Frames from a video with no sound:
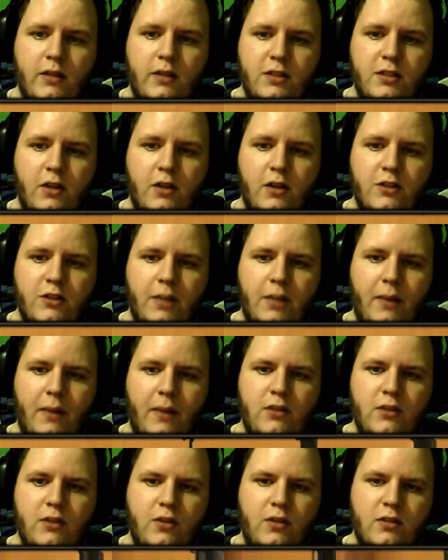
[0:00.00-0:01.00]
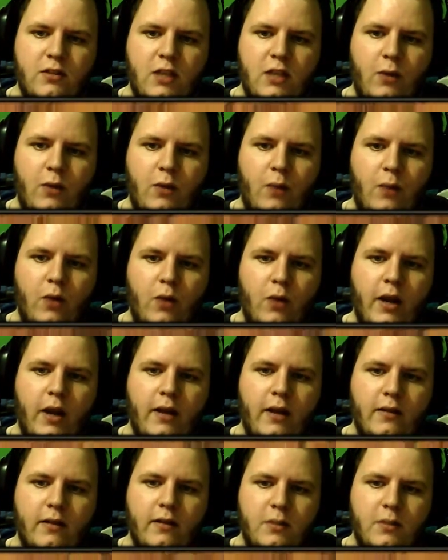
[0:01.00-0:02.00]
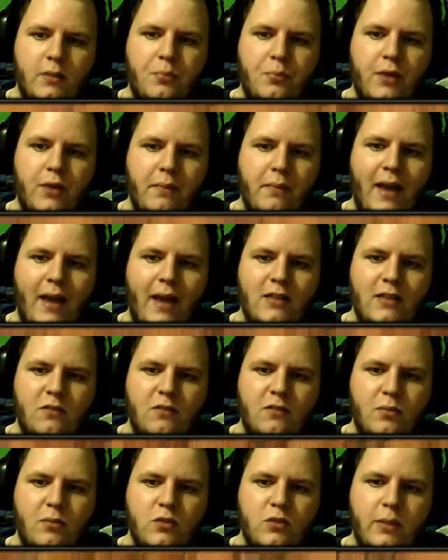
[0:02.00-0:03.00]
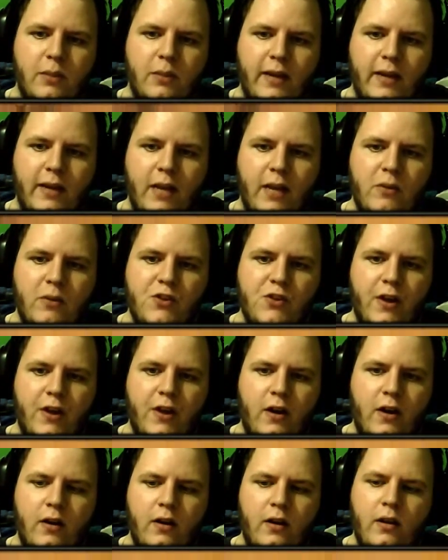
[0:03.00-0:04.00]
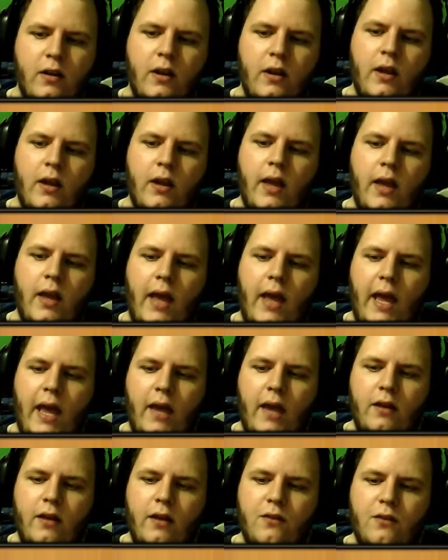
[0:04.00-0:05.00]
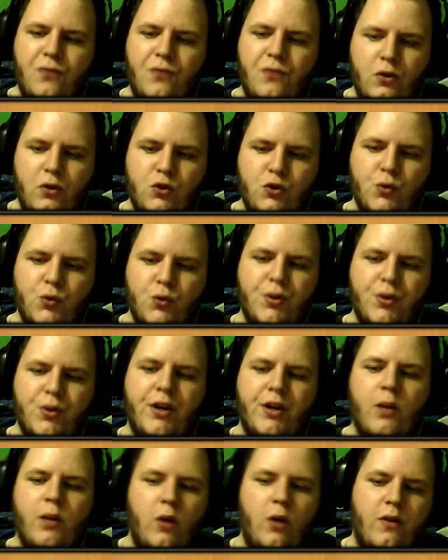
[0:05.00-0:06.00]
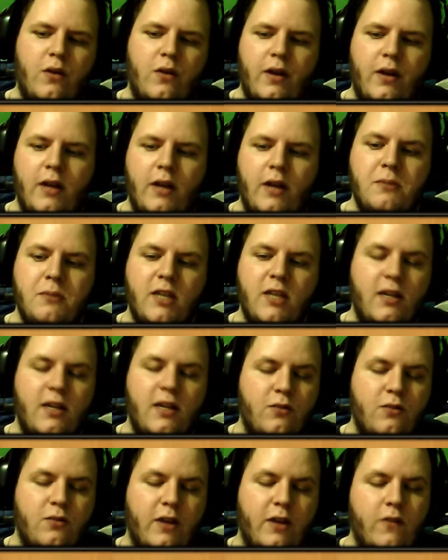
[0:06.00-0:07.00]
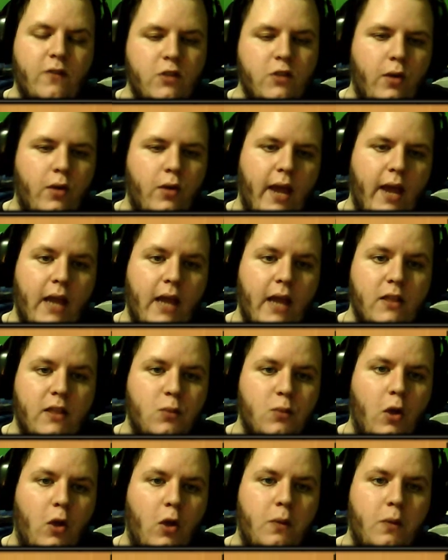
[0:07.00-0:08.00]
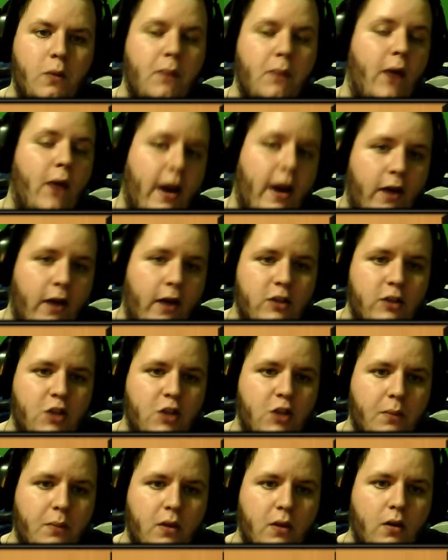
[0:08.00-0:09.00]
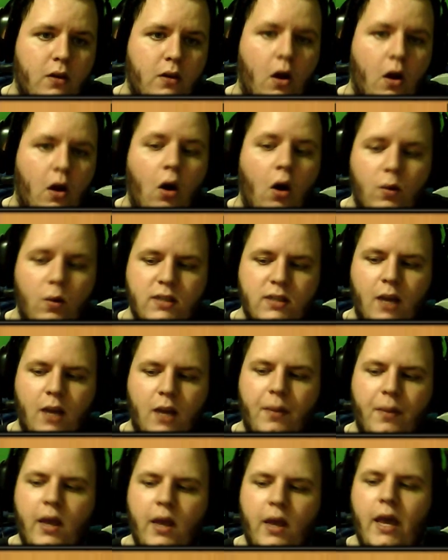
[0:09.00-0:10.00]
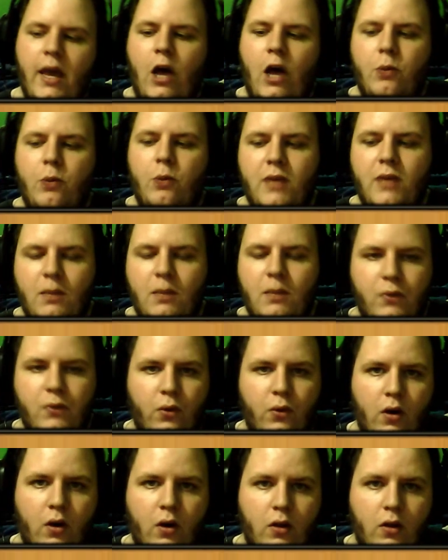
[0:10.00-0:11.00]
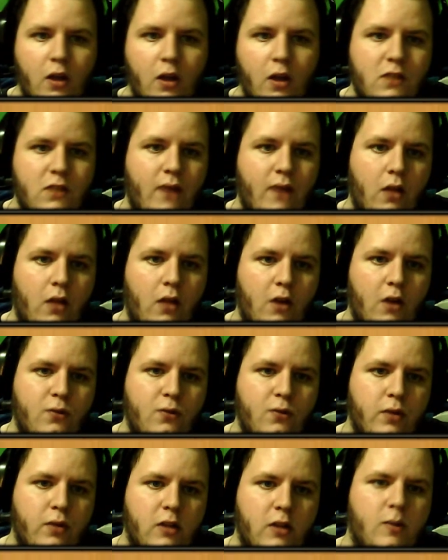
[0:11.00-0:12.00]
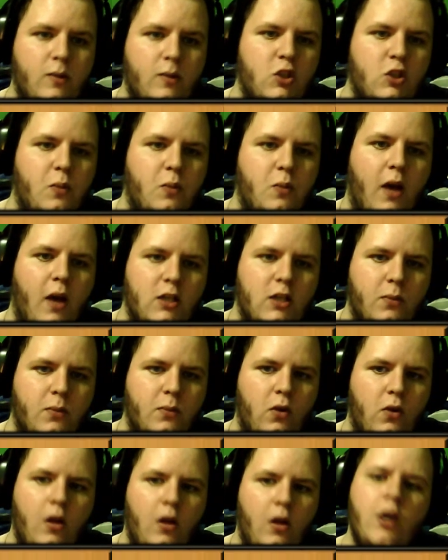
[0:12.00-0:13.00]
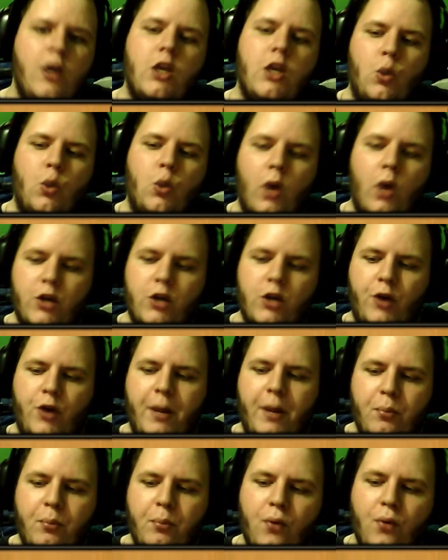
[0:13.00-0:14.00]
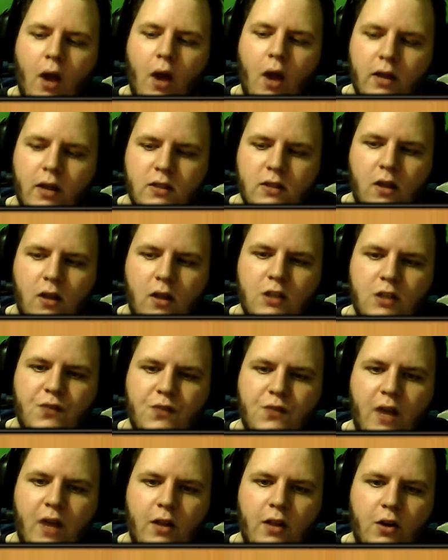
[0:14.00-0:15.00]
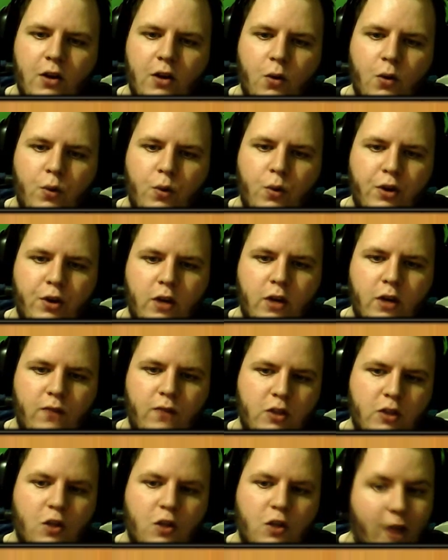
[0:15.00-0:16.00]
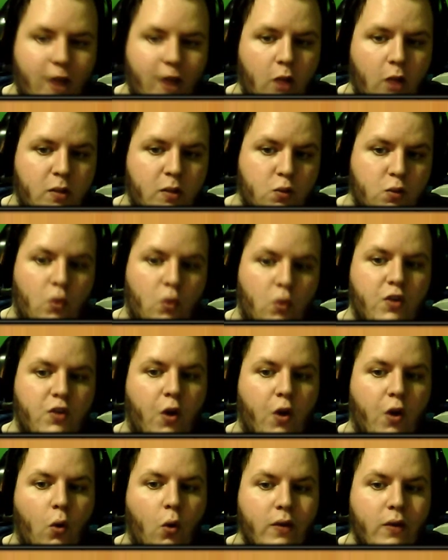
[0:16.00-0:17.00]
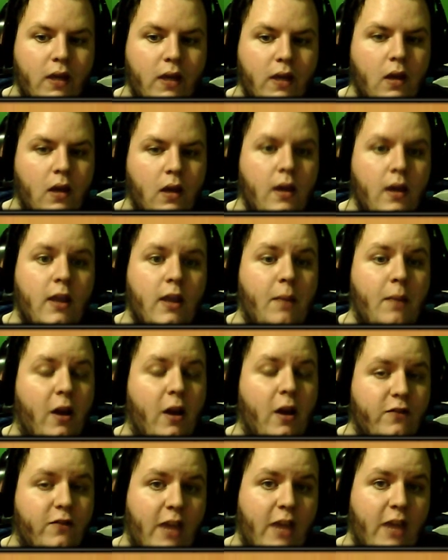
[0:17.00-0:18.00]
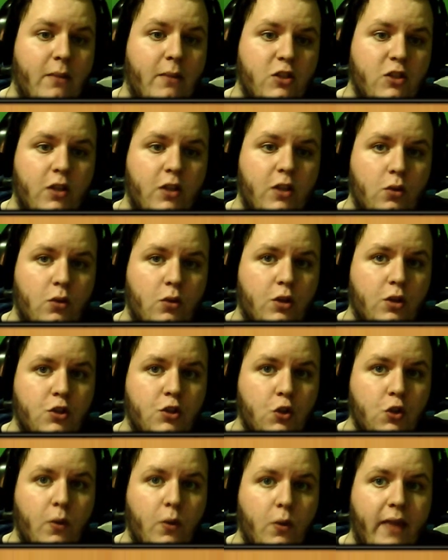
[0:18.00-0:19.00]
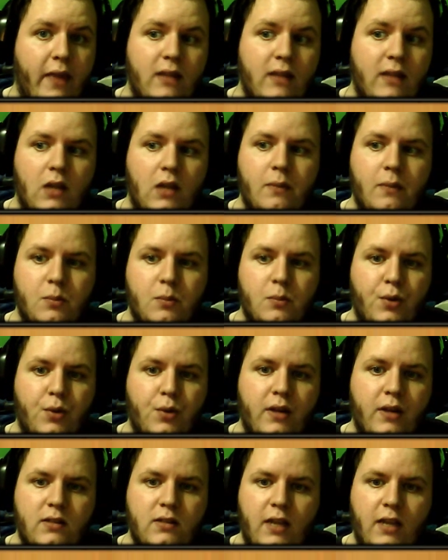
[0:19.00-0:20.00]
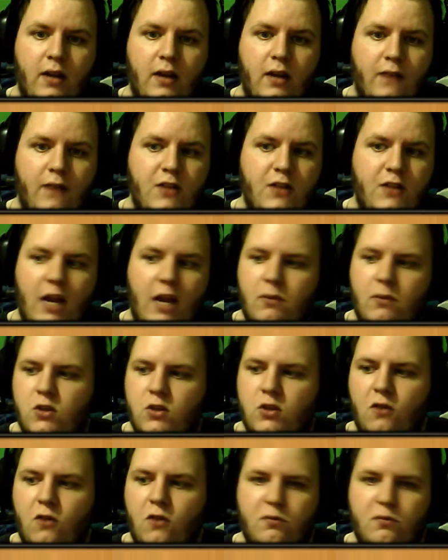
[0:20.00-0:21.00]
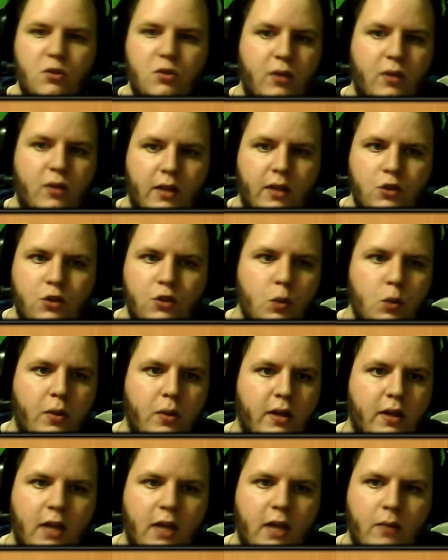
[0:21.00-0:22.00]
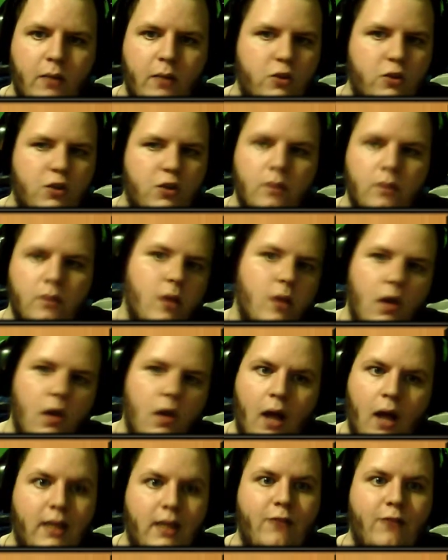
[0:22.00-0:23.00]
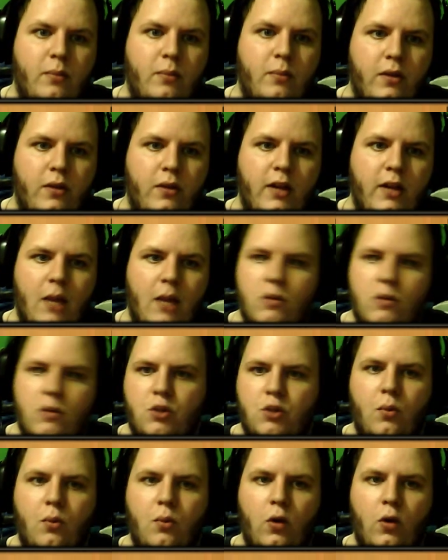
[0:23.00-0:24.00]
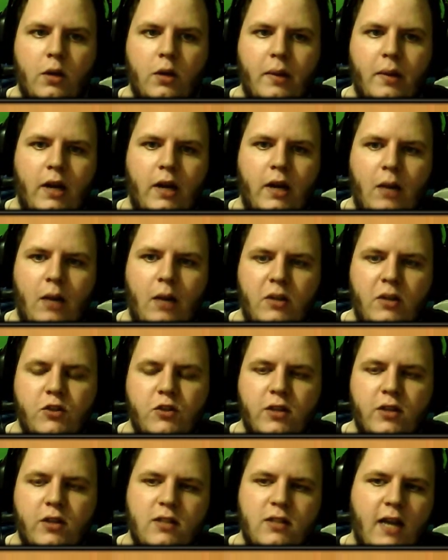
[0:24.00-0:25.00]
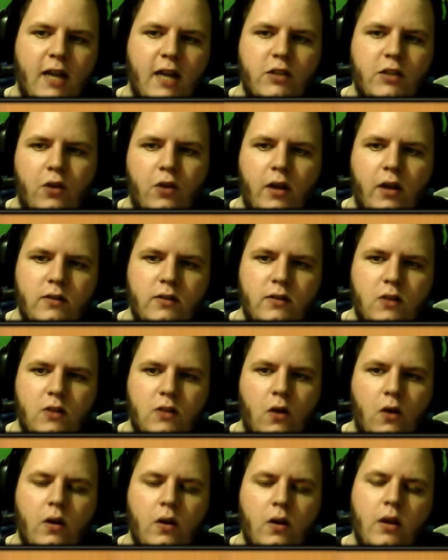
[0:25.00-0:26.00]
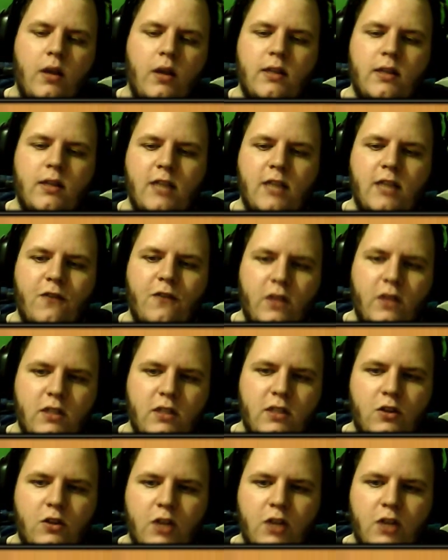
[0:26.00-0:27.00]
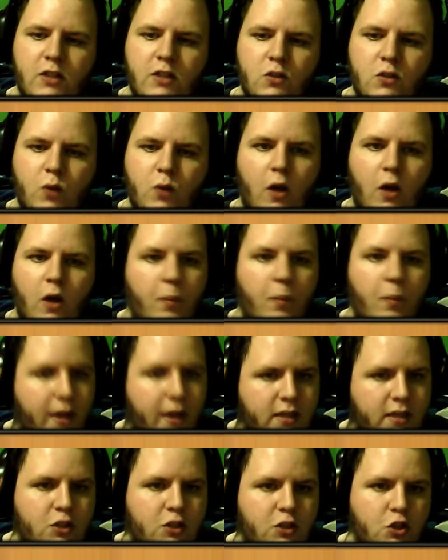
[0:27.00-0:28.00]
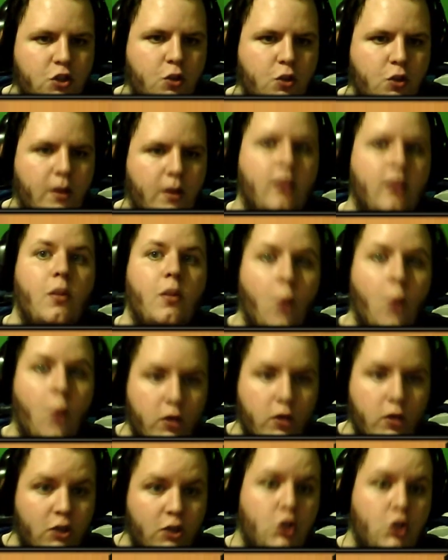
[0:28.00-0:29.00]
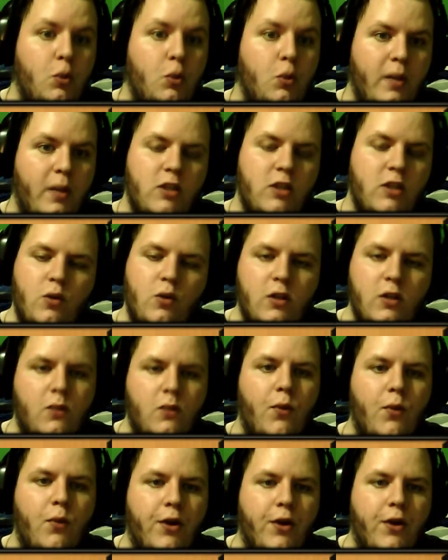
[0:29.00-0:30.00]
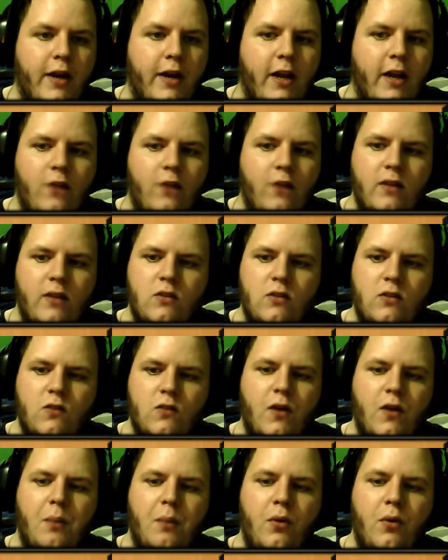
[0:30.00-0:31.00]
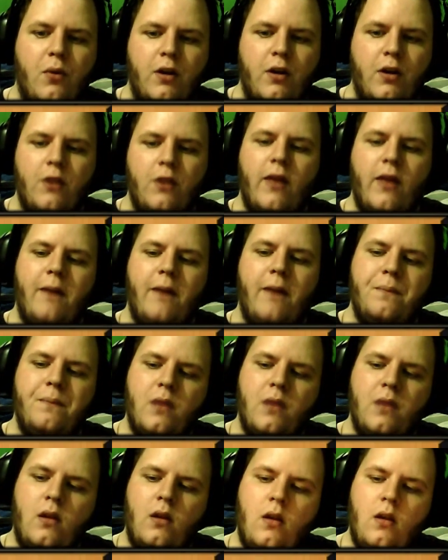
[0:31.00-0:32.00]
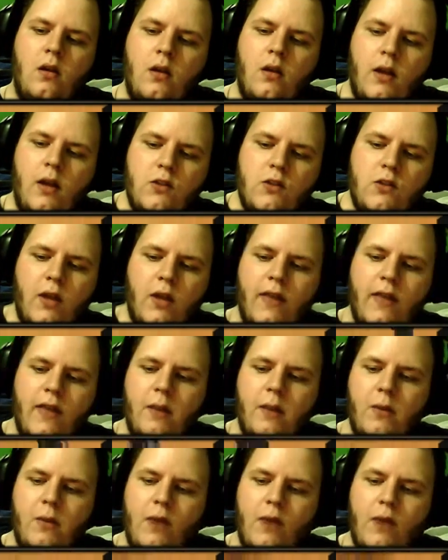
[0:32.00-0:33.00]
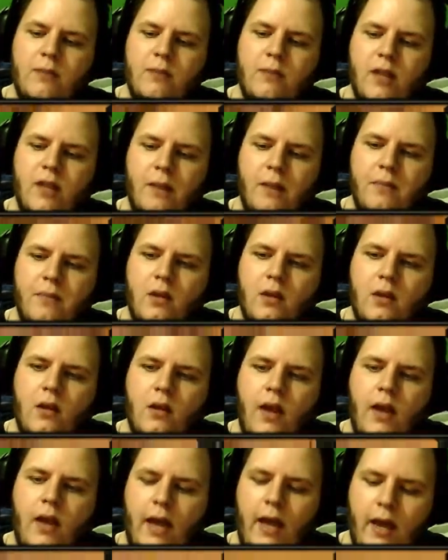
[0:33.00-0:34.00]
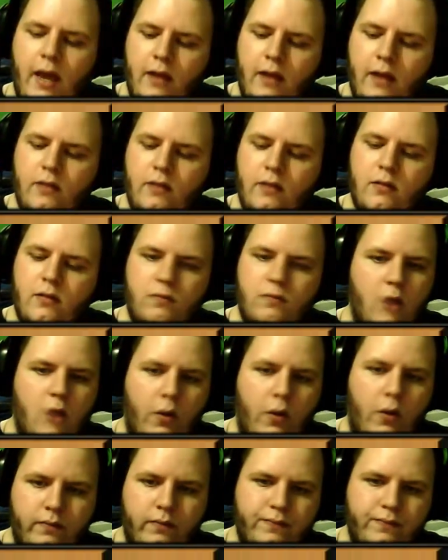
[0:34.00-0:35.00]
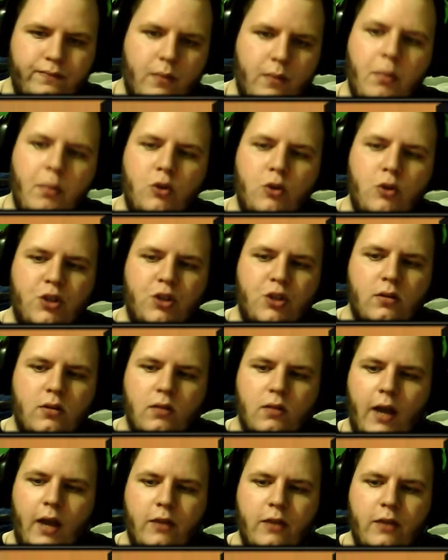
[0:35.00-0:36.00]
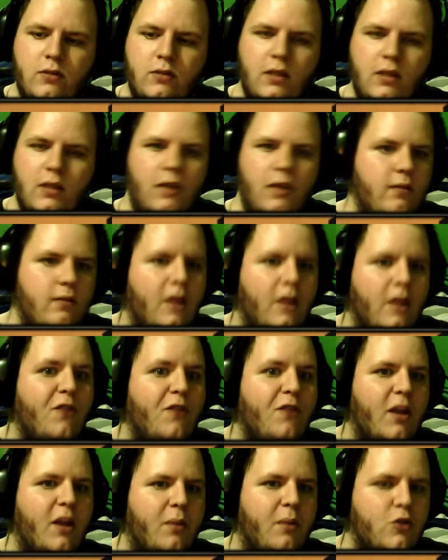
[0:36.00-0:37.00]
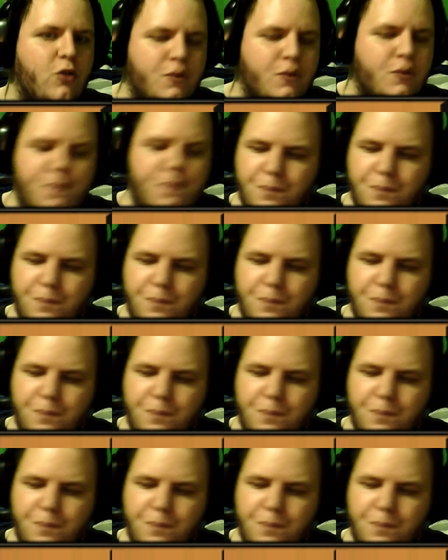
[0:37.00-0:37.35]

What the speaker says: Stutter Step. As you can see when I'm running, it's a pretty massive boost to my damage there. And for your jewelry, you're going to want to run Obsidian Ring of the Zodiac. This will help keep your Akrats champion always up, help keep your Laws of Valor off cooldown as much as possible. You want to try and proc this Laws of Valor when your Convention of Elements rolls on Holy. The amount of damage that you can do when that's up is pretty insane. I've seen hammers go from doing like 2 billion damage to 11 billion damage and more, depending on how many Stricken stacks are on. So definitely synergize those well. Pay attention to it. The more attention you pay to it is the more you're going to get out of it, so it's very important to do that. And so yeah, that about wraps it up. And potion. I use the Life on Hit potion.